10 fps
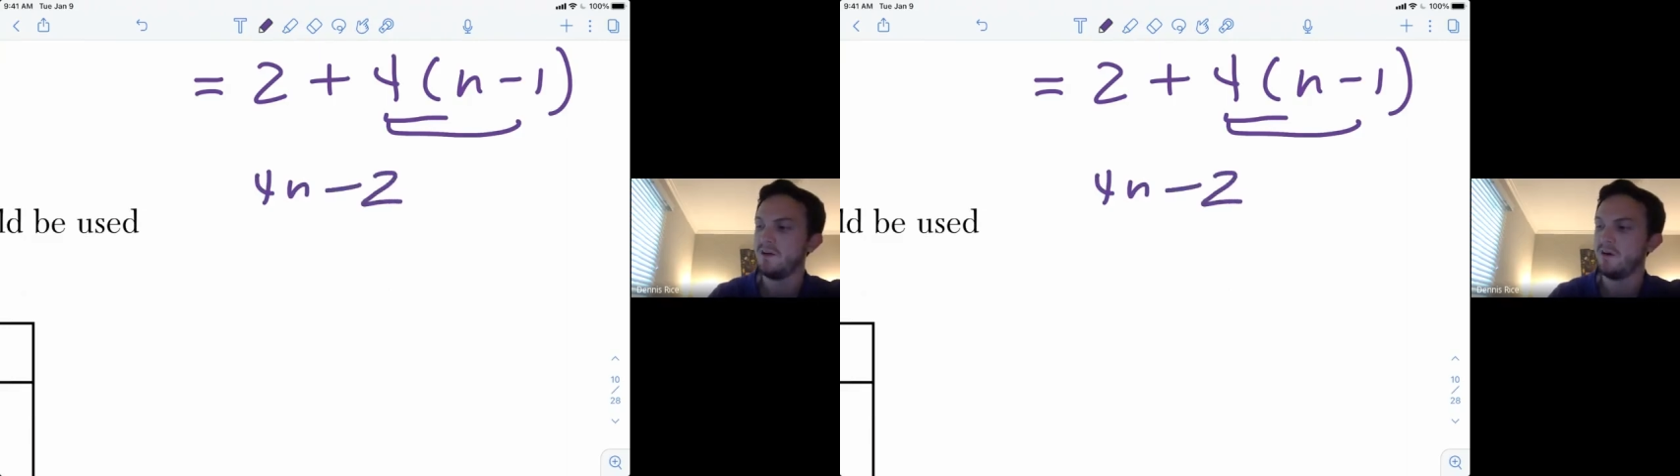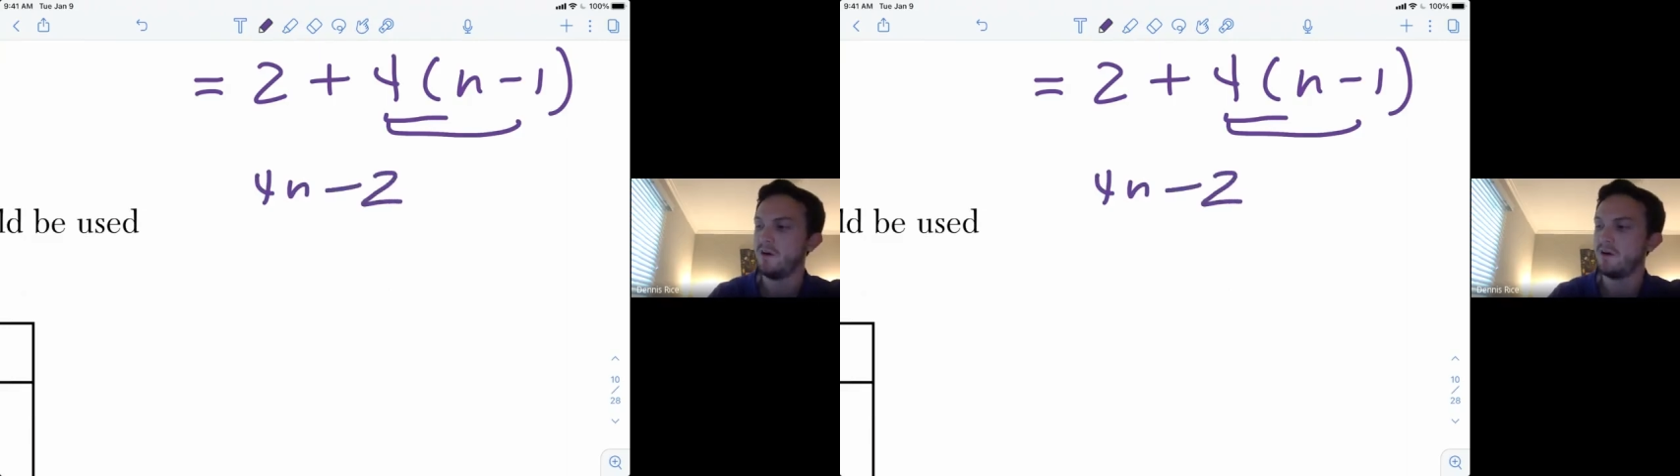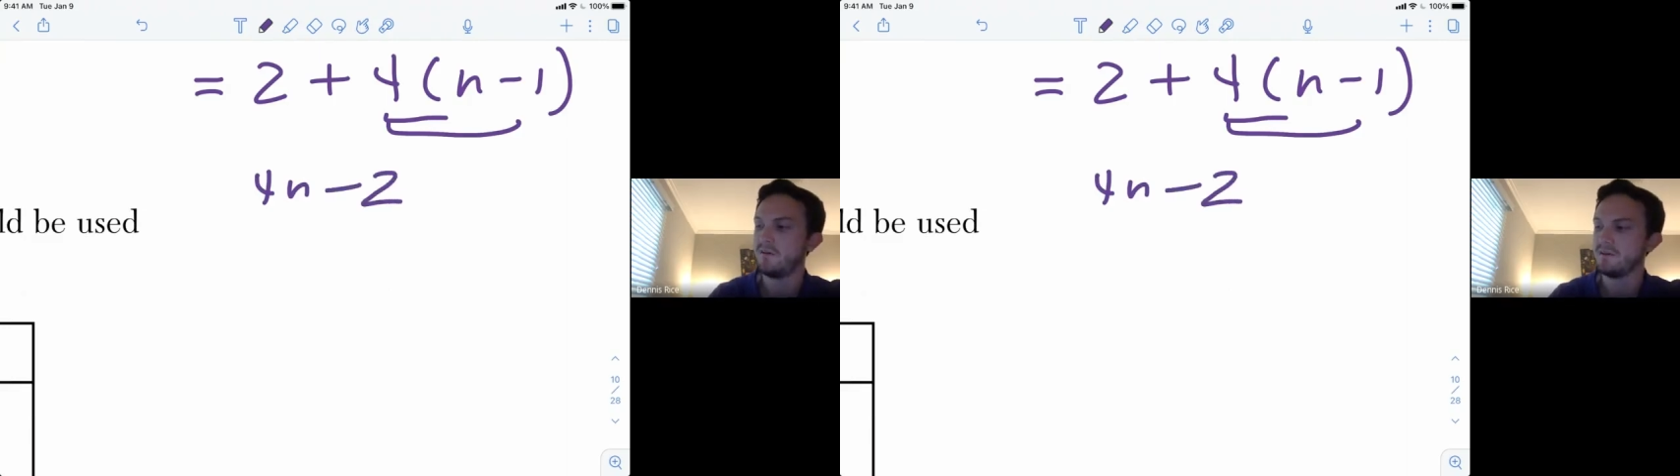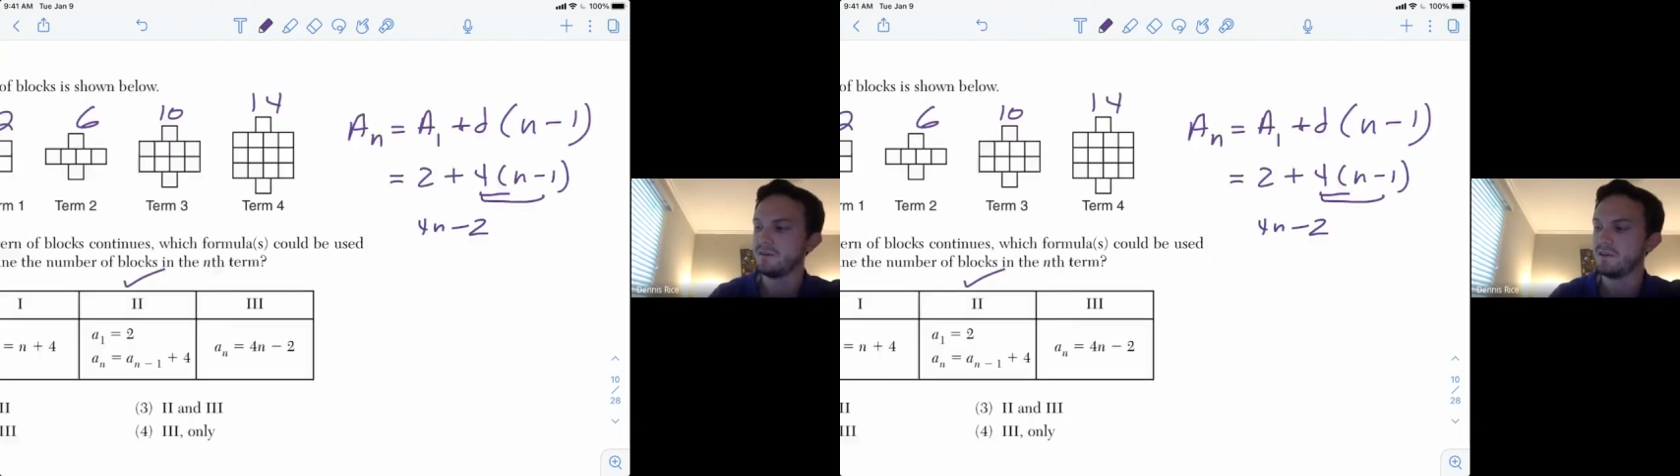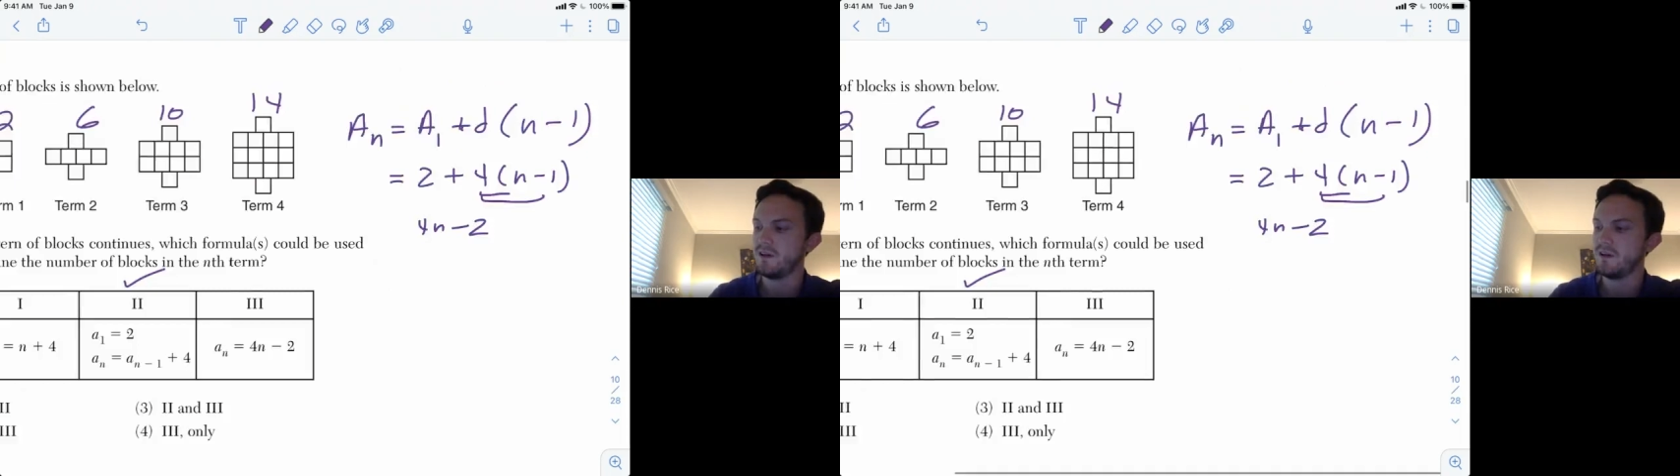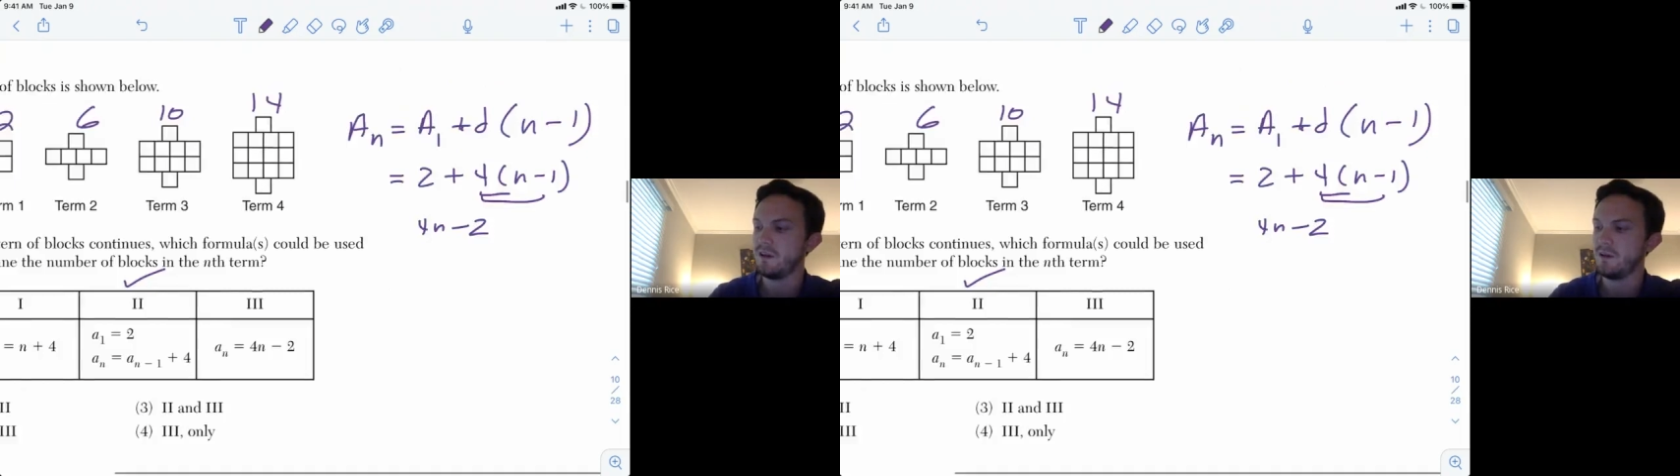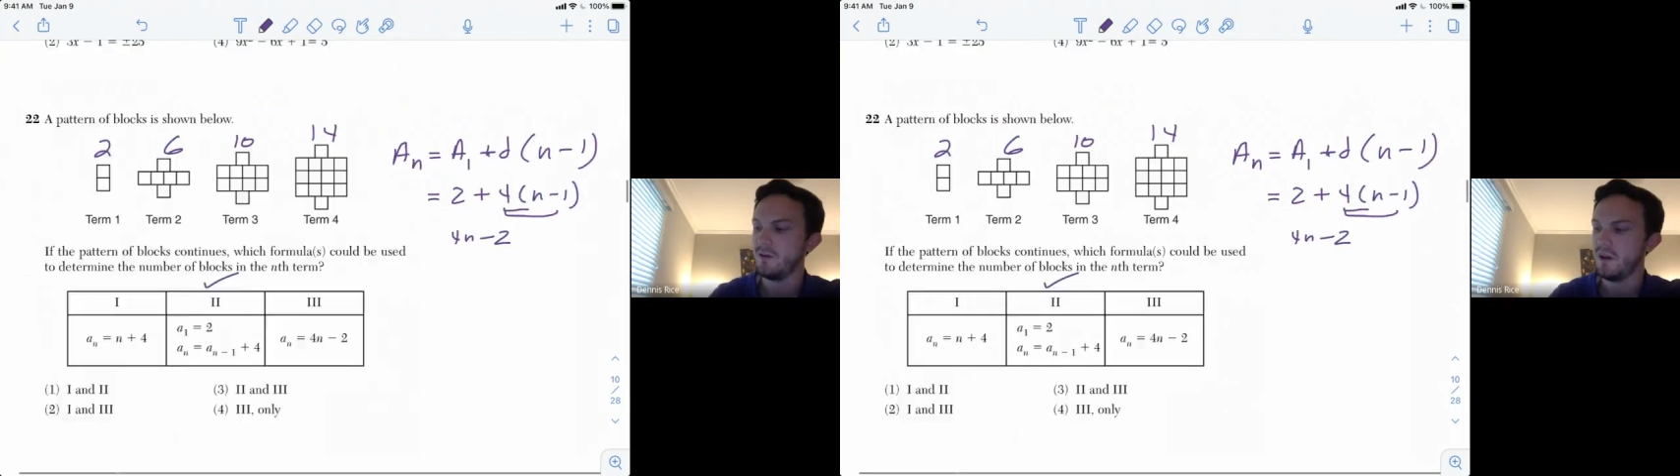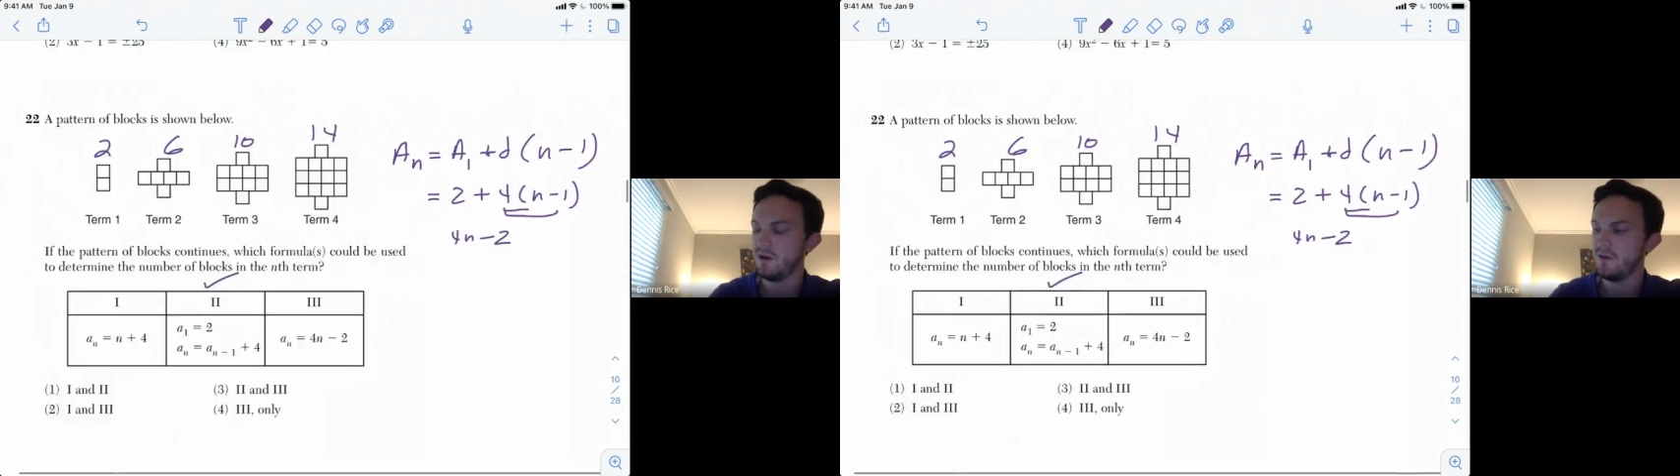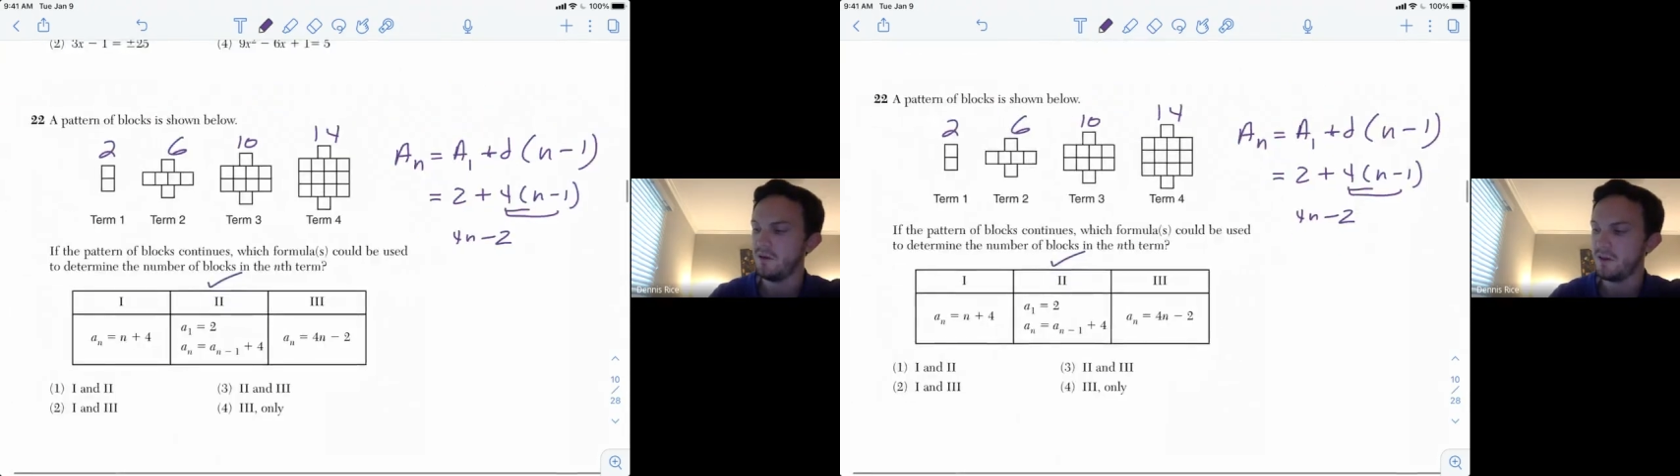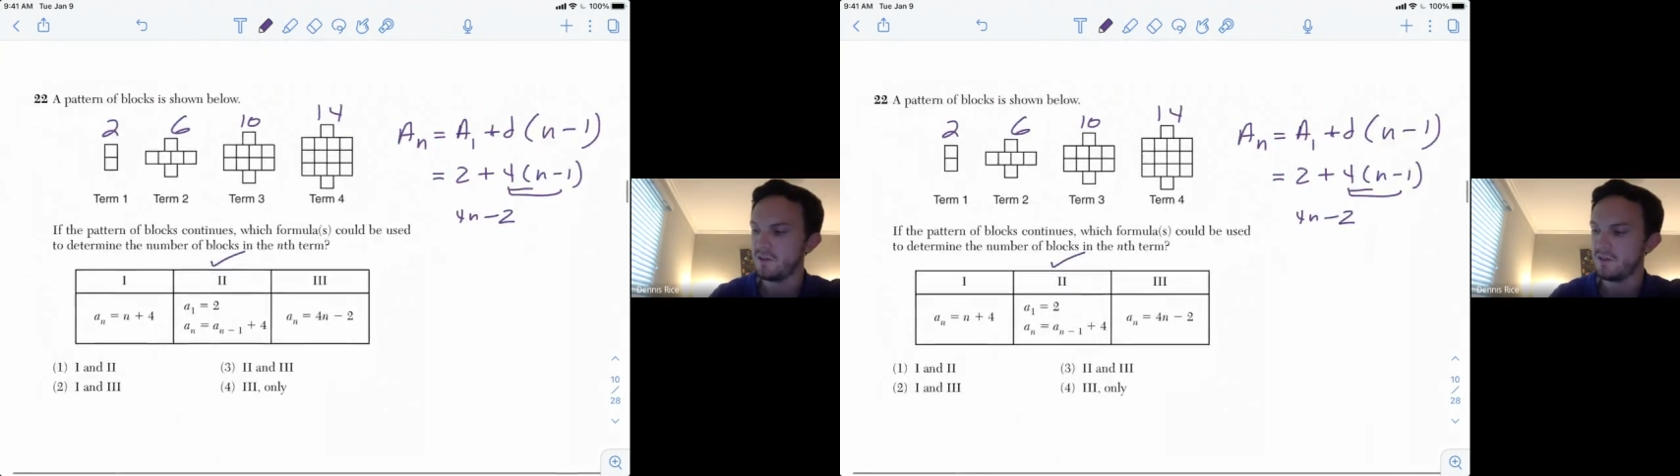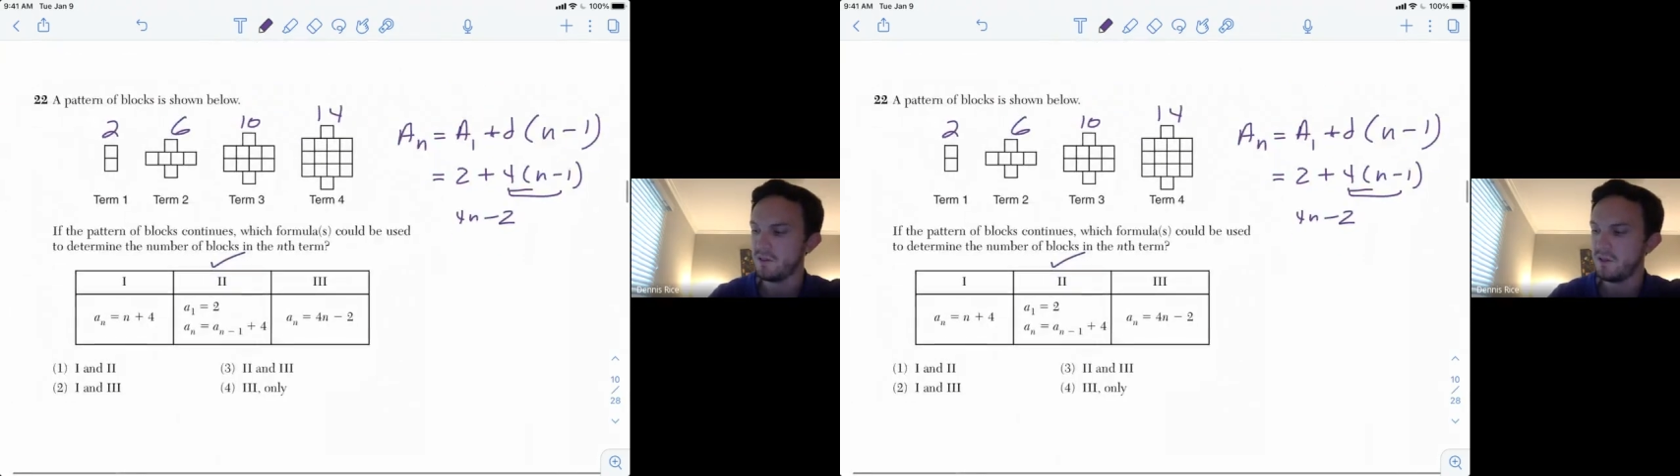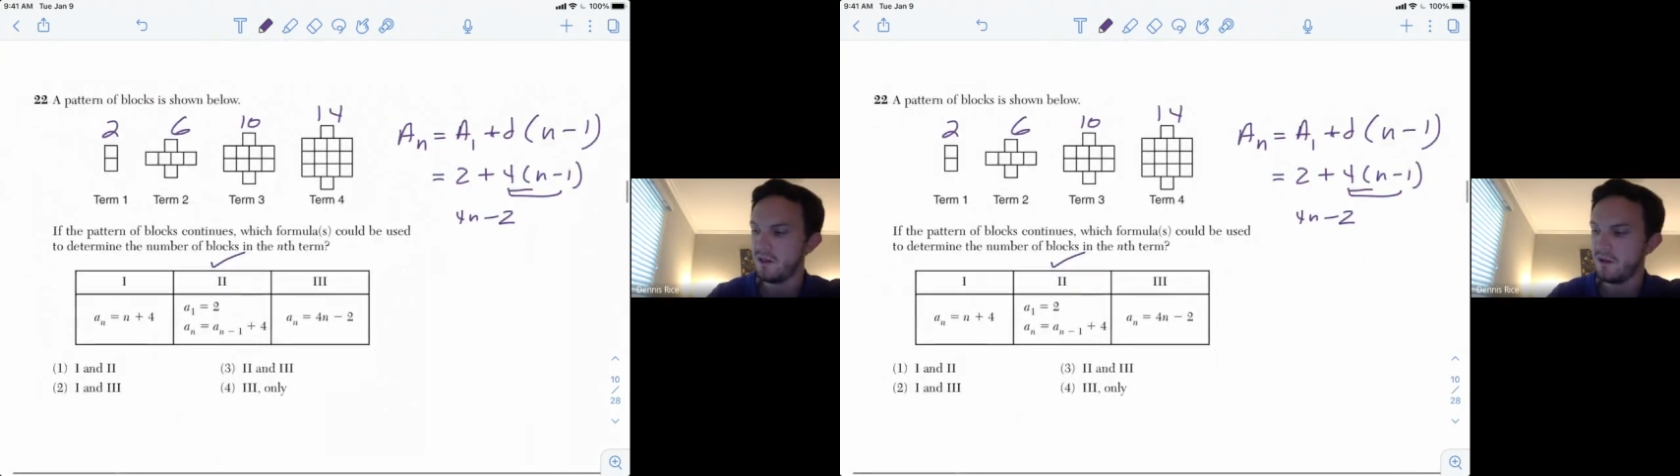All of a sudden, you might notice